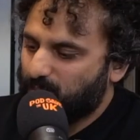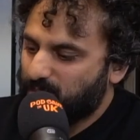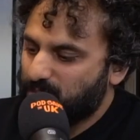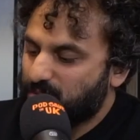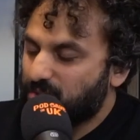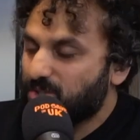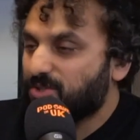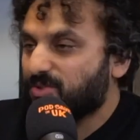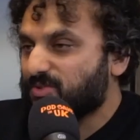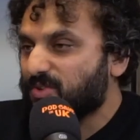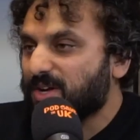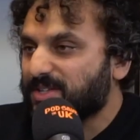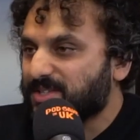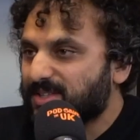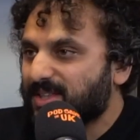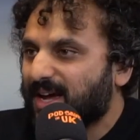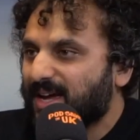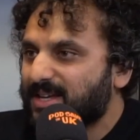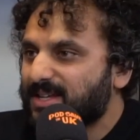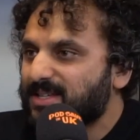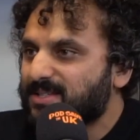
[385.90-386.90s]
we should stress
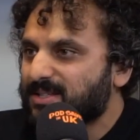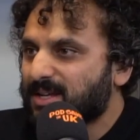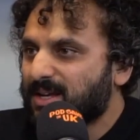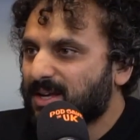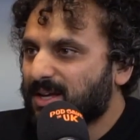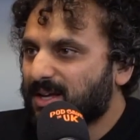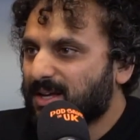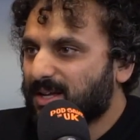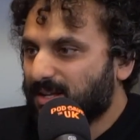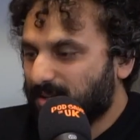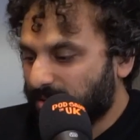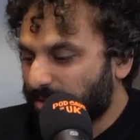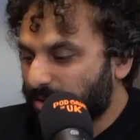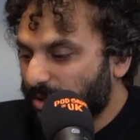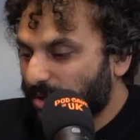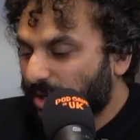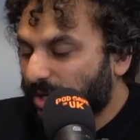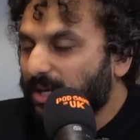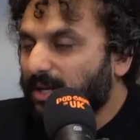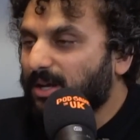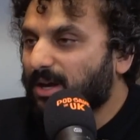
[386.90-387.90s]
that is
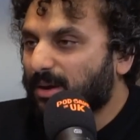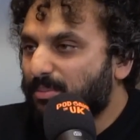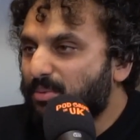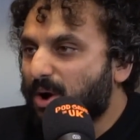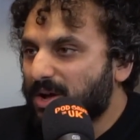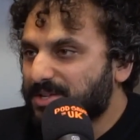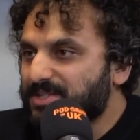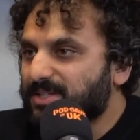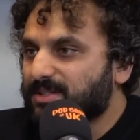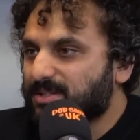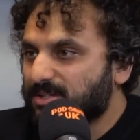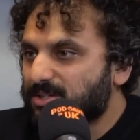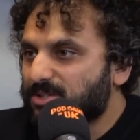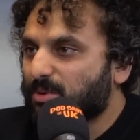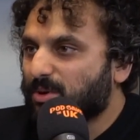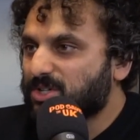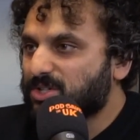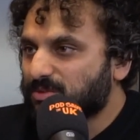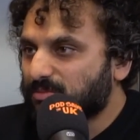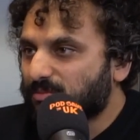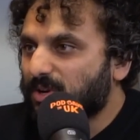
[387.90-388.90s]
appraising the
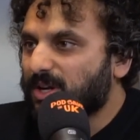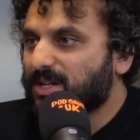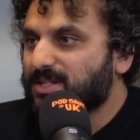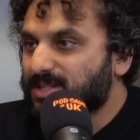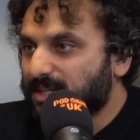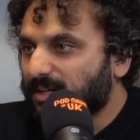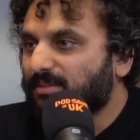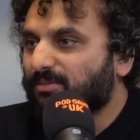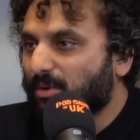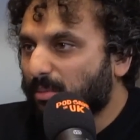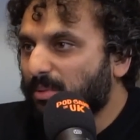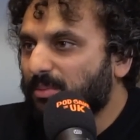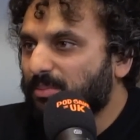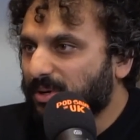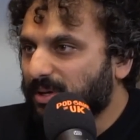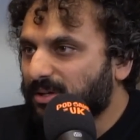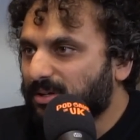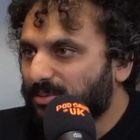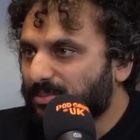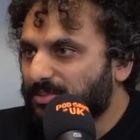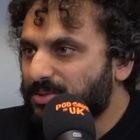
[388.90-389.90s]
situation realistically from a
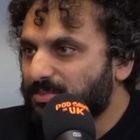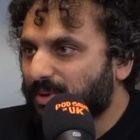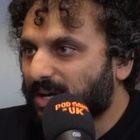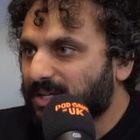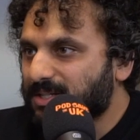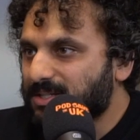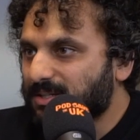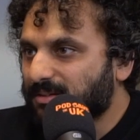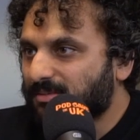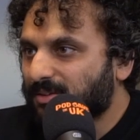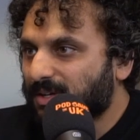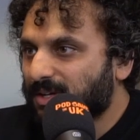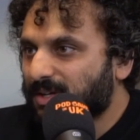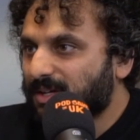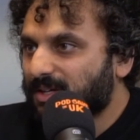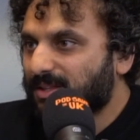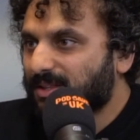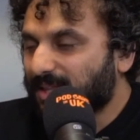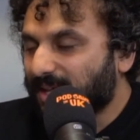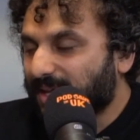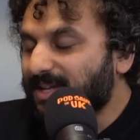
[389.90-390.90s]
political perspective,
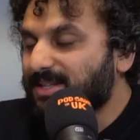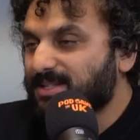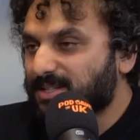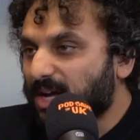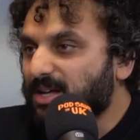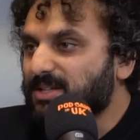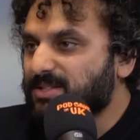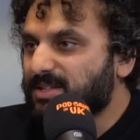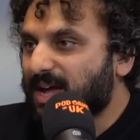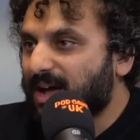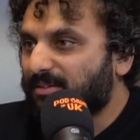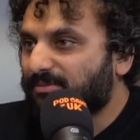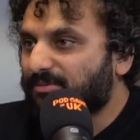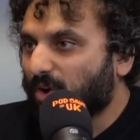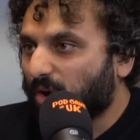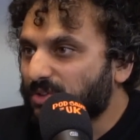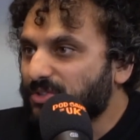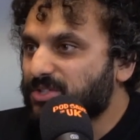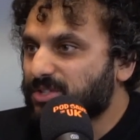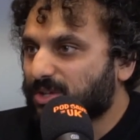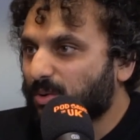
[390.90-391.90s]
that it does have
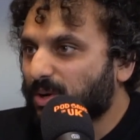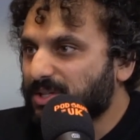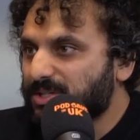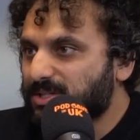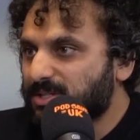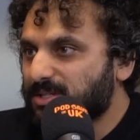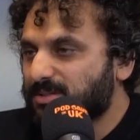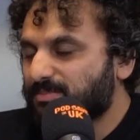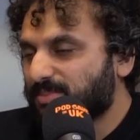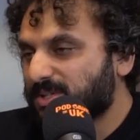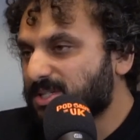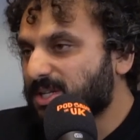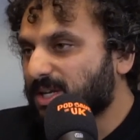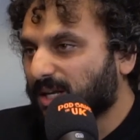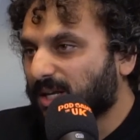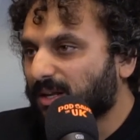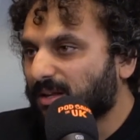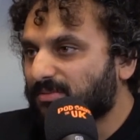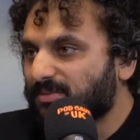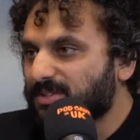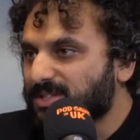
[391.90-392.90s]
consequences,
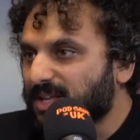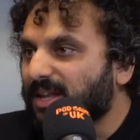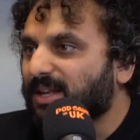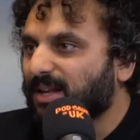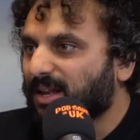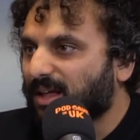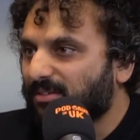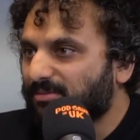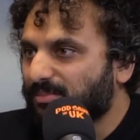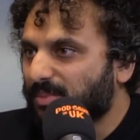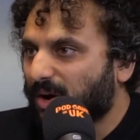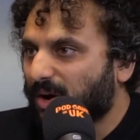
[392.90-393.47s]
particularly for centre-left